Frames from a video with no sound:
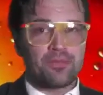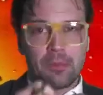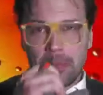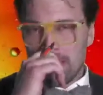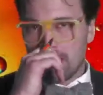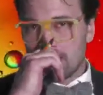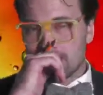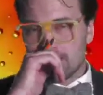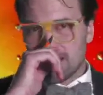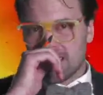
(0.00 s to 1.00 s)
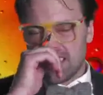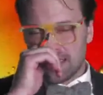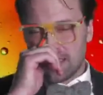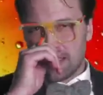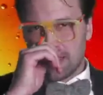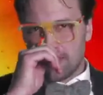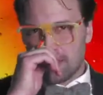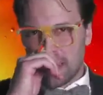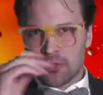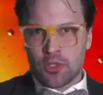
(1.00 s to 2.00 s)
He's
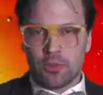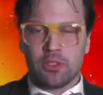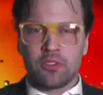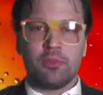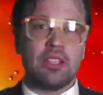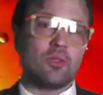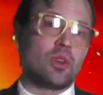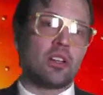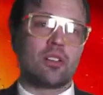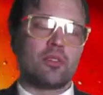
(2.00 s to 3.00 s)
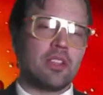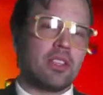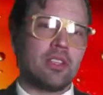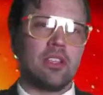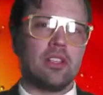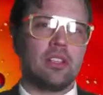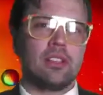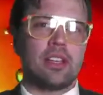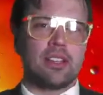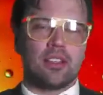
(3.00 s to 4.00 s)
attributed to being one of the
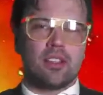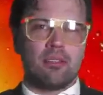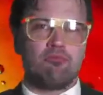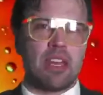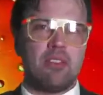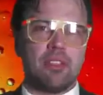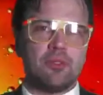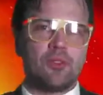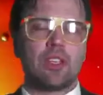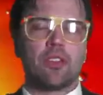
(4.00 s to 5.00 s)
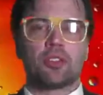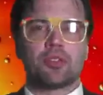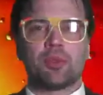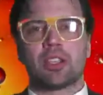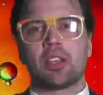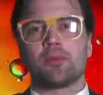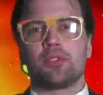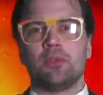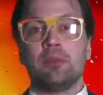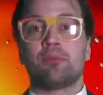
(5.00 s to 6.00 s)
heavy figures when it comes
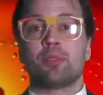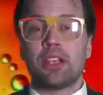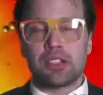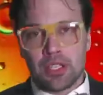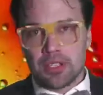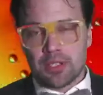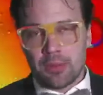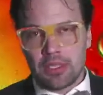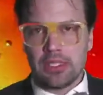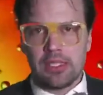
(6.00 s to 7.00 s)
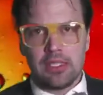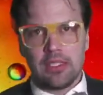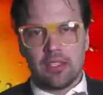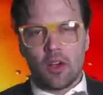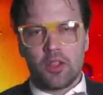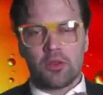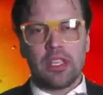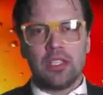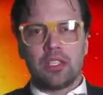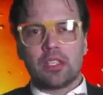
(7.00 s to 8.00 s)
to Impressionism. Although he
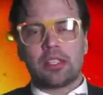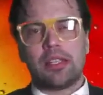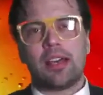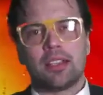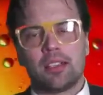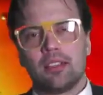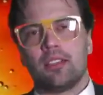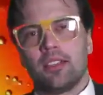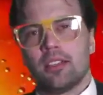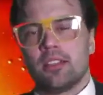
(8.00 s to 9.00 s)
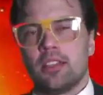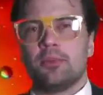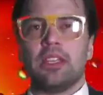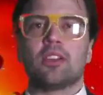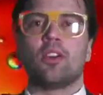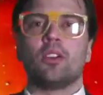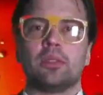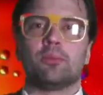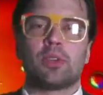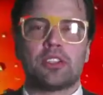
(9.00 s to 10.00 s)
didn't like it being called
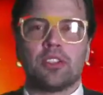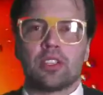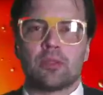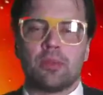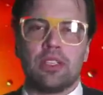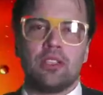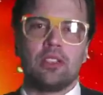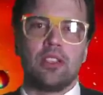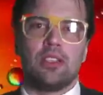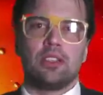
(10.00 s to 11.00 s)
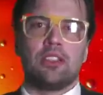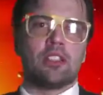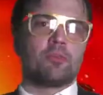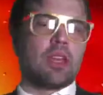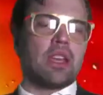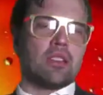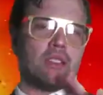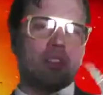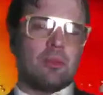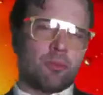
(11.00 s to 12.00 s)
Impressionism. He didn't paint...
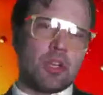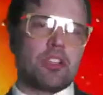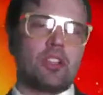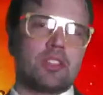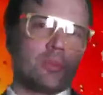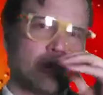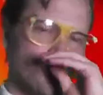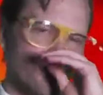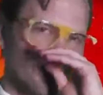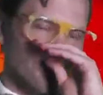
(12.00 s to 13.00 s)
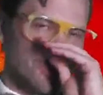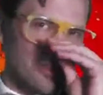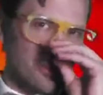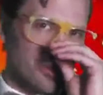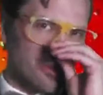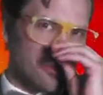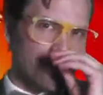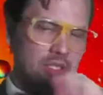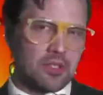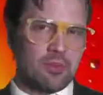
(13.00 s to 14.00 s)
Impressionism is often, you know,
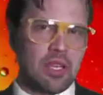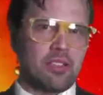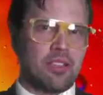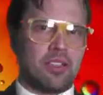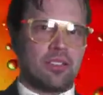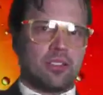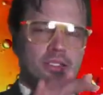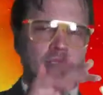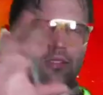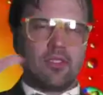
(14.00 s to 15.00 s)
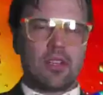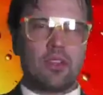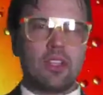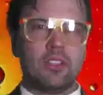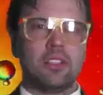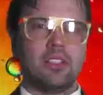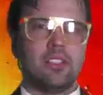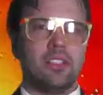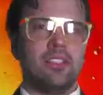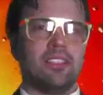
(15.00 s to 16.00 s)
that you paint these very
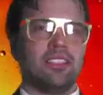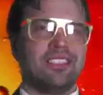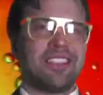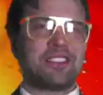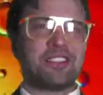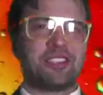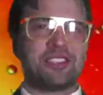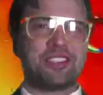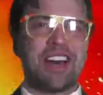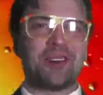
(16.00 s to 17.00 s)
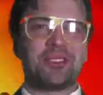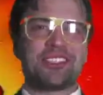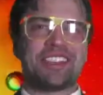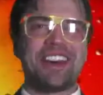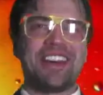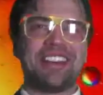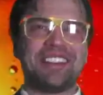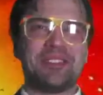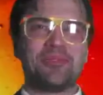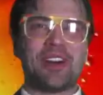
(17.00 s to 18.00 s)
luscious outside
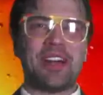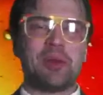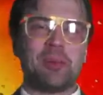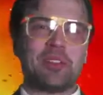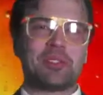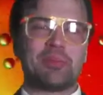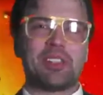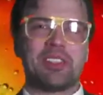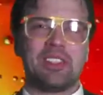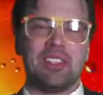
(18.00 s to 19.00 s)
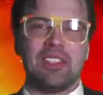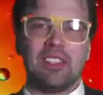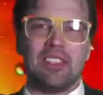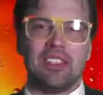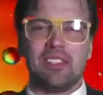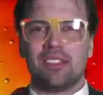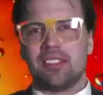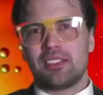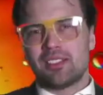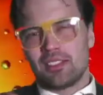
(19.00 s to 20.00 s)
environments, but he did
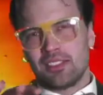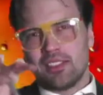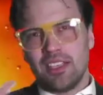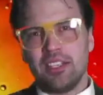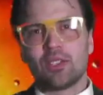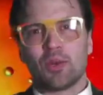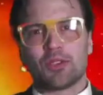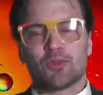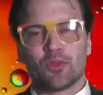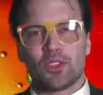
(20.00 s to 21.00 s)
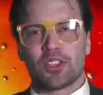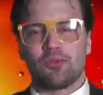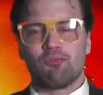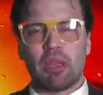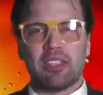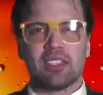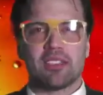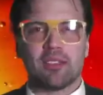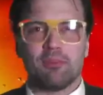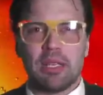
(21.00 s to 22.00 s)
this indoors work, painting the
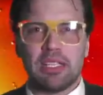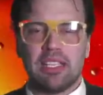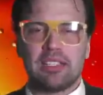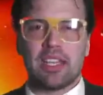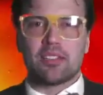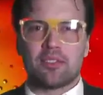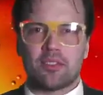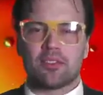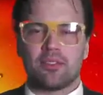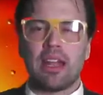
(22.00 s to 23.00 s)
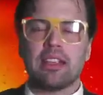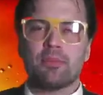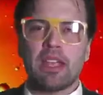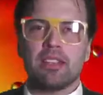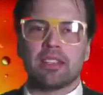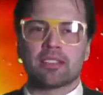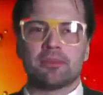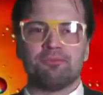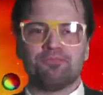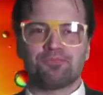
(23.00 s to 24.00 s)
ballet dancers. Nice paintings.
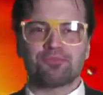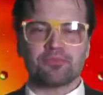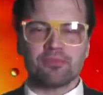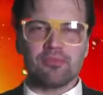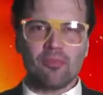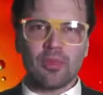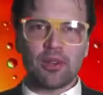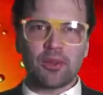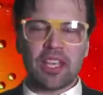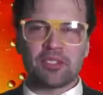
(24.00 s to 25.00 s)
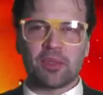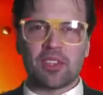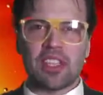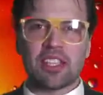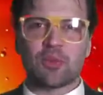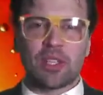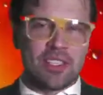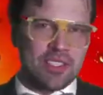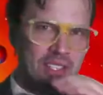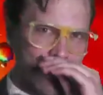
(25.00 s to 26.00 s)
Okay, so the next one is
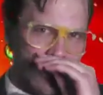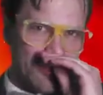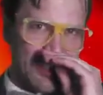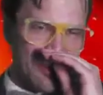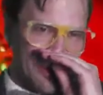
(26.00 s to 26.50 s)
a funny one.